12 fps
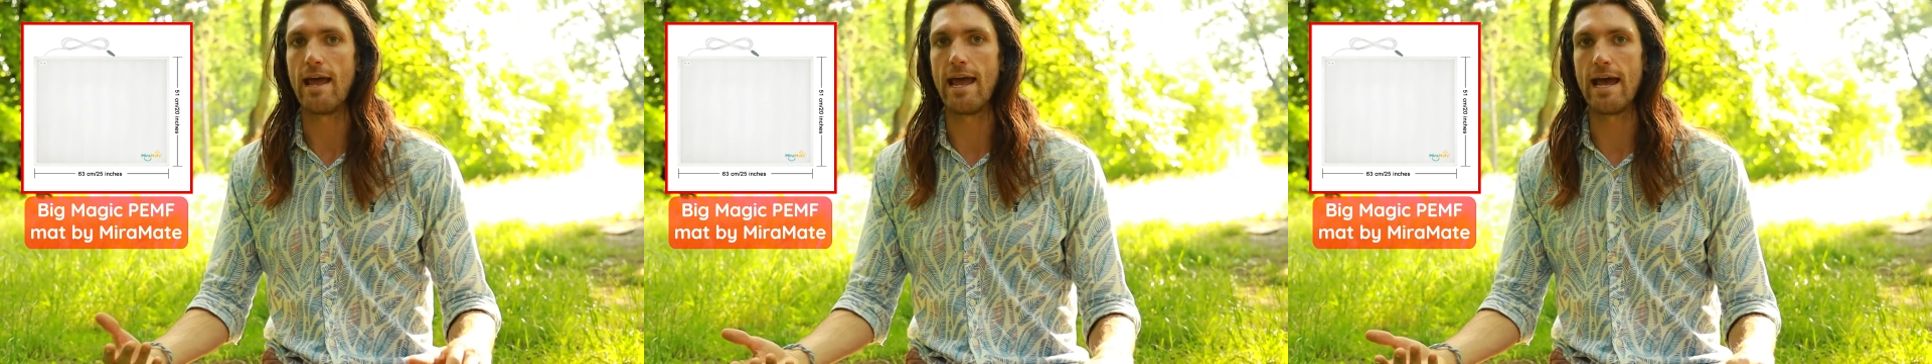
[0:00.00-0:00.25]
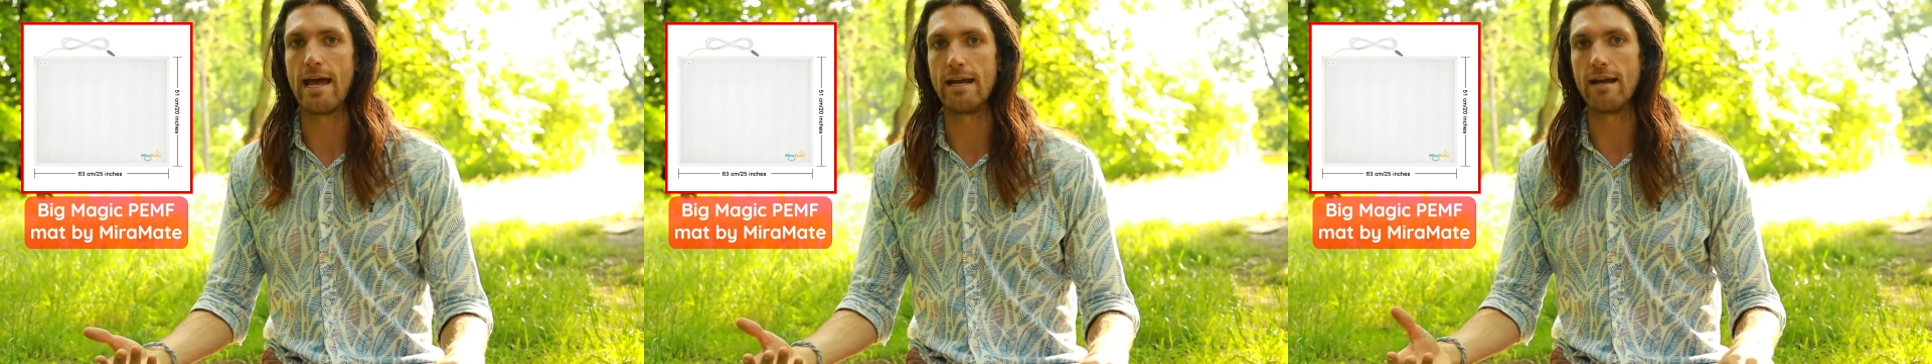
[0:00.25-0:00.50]

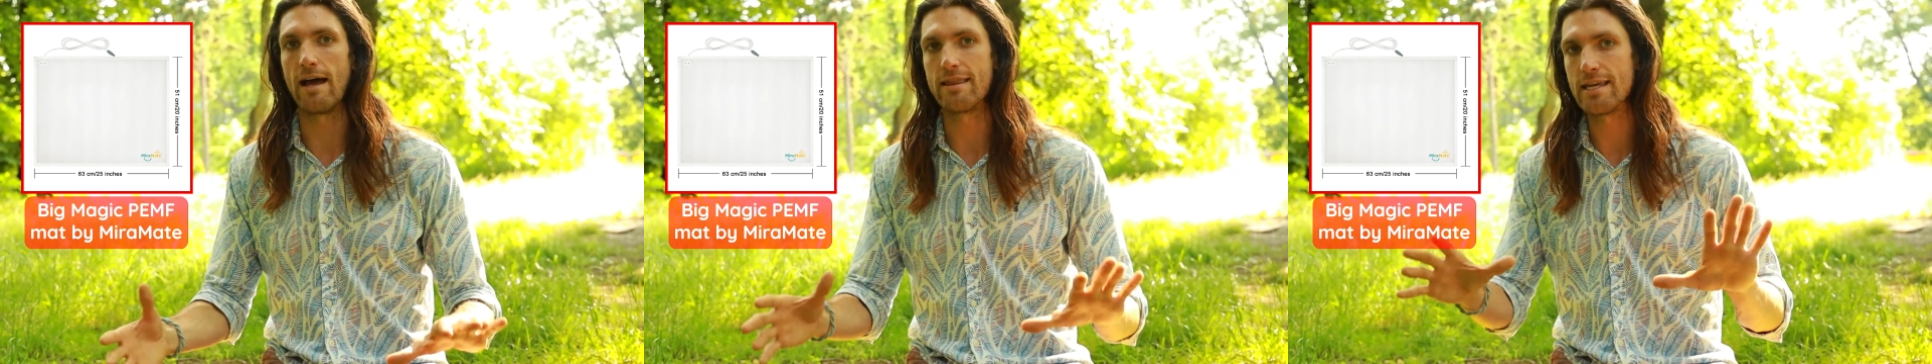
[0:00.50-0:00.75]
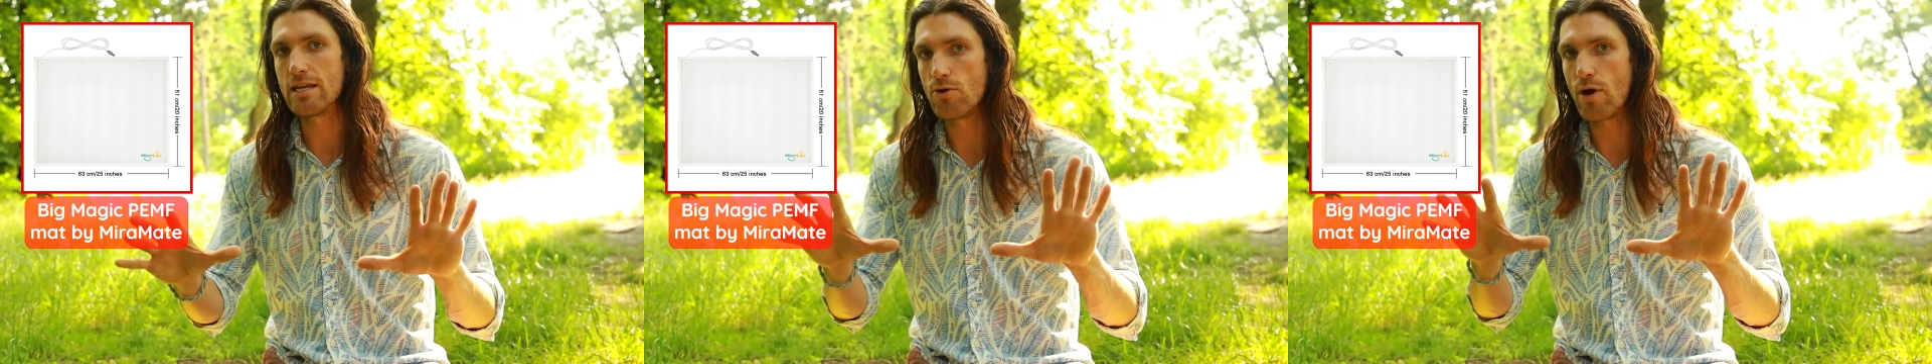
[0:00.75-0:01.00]
And I
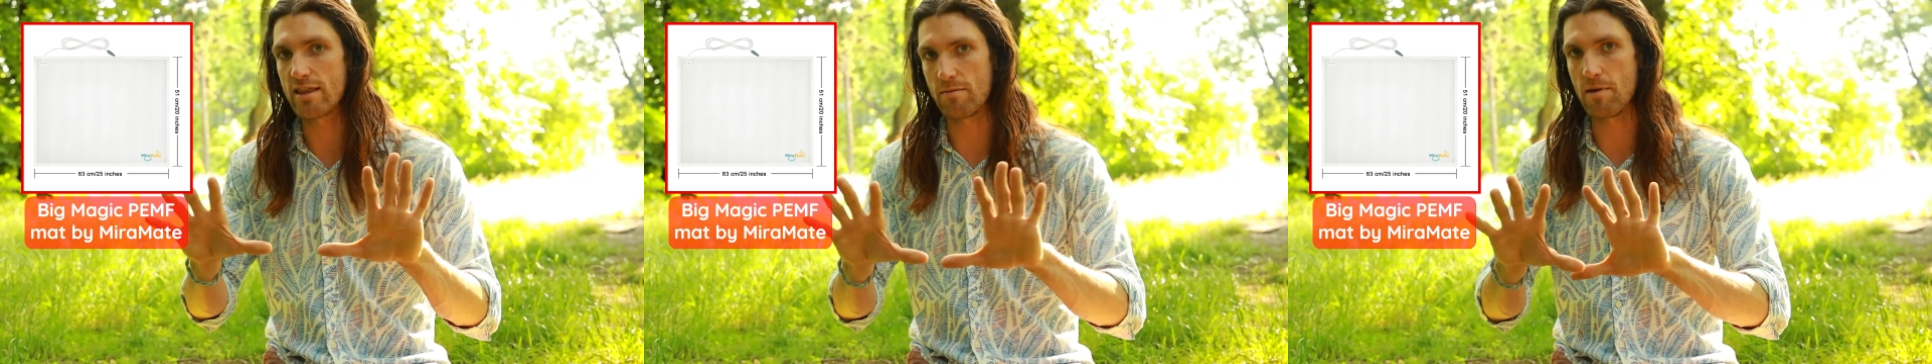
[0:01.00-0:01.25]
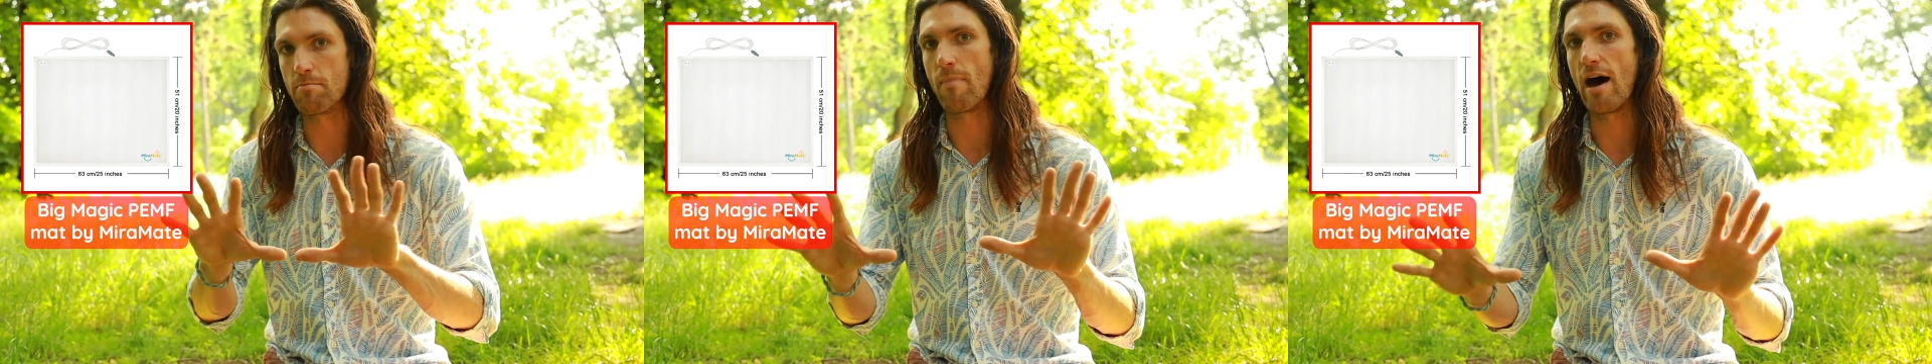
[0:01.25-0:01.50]
think you have to
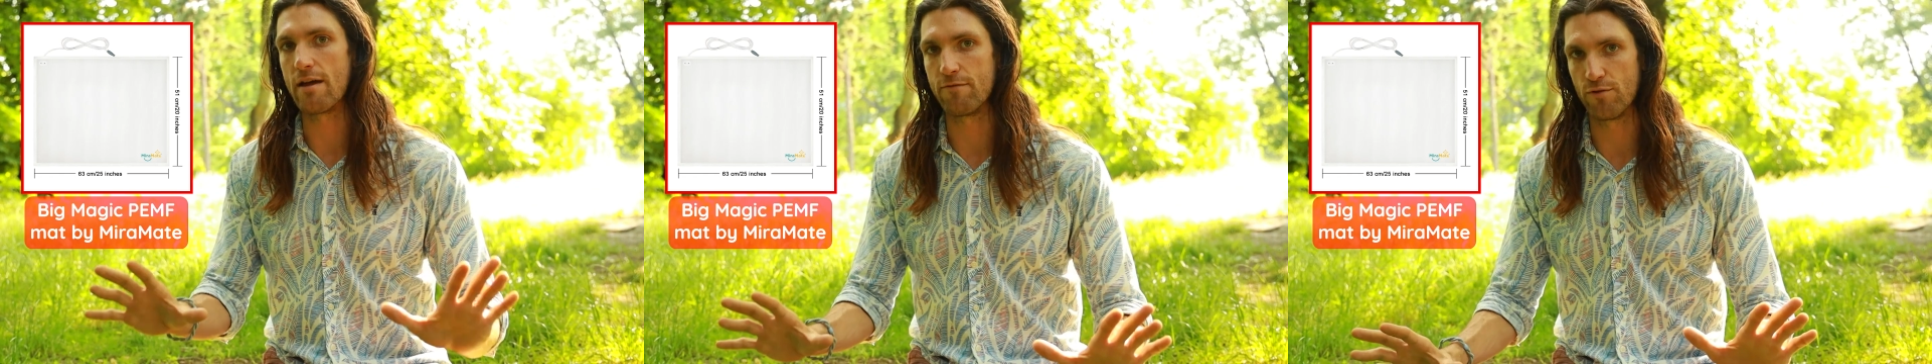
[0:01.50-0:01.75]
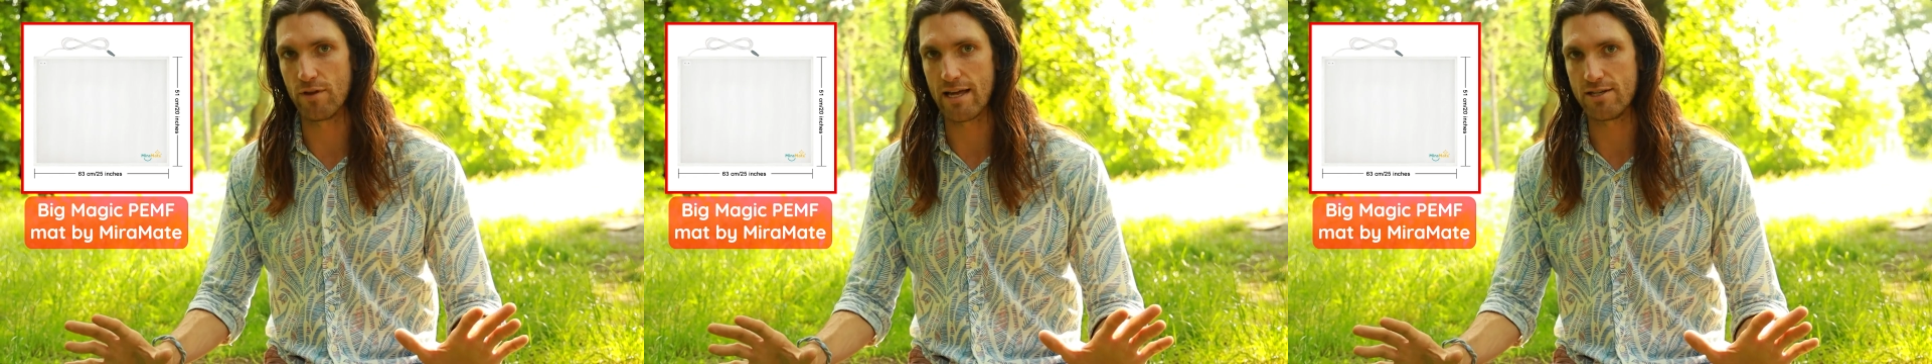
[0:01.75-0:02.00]
be
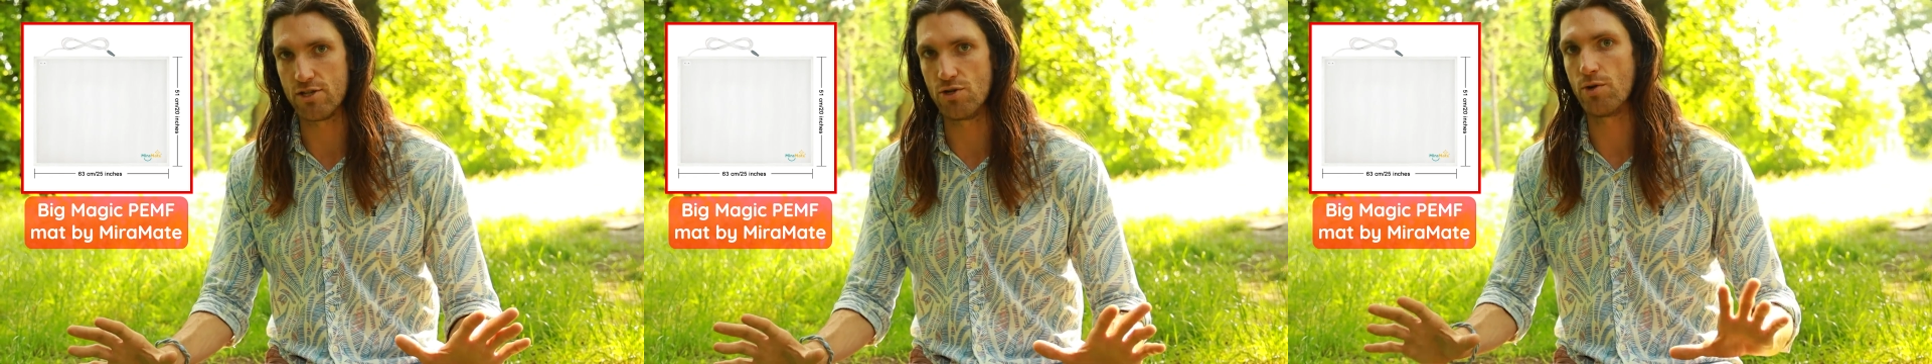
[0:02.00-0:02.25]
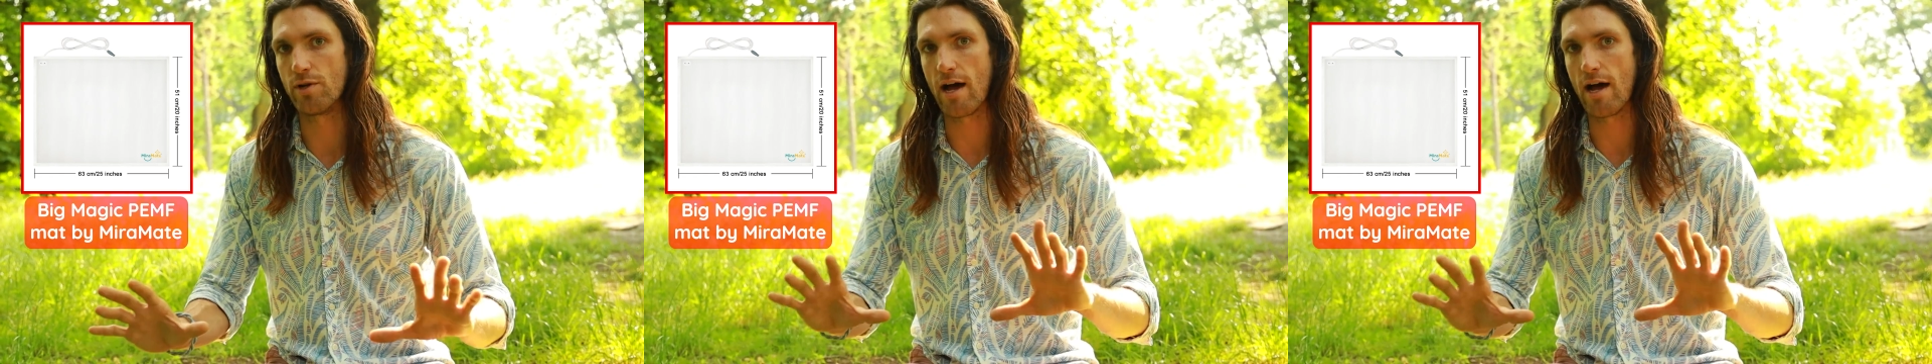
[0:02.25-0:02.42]
mindful of that too